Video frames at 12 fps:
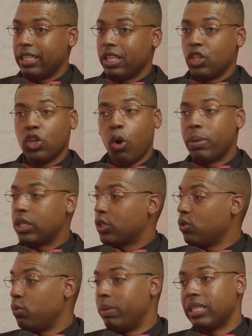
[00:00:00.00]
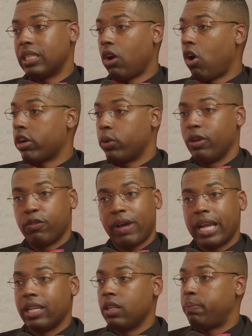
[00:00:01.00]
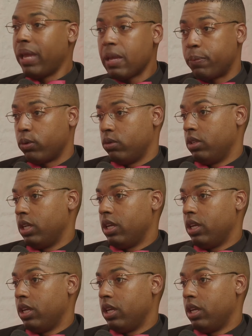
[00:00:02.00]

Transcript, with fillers: then you're going to be too busy arguing and fighting the people.